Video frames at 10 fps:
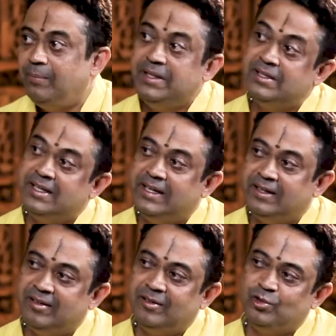means
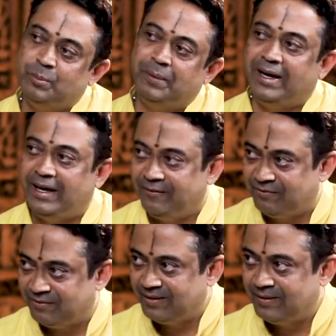it's a
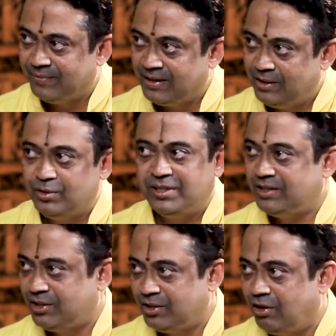superlative
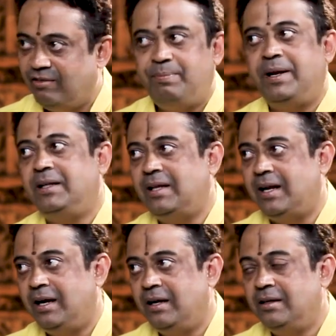usage of
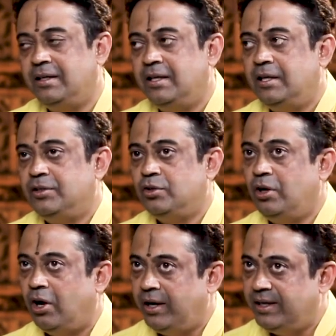Parataraha. So
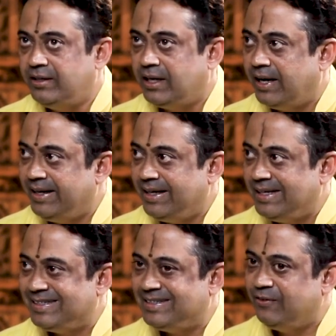Lord Hari
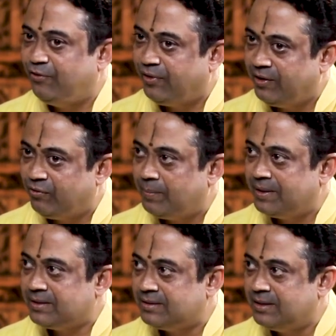is different from
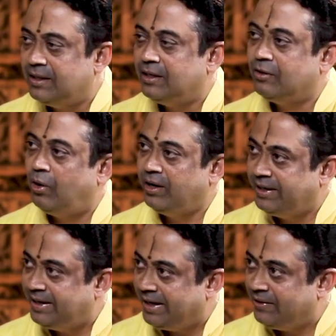us
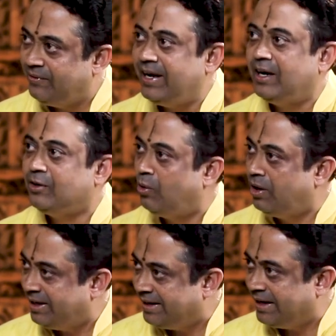quantitatively and
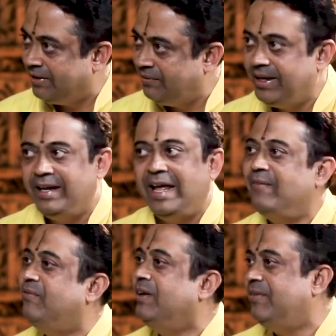qualitatively in
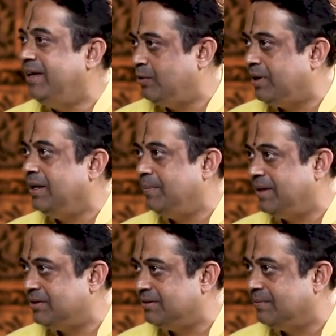every way you can imagine.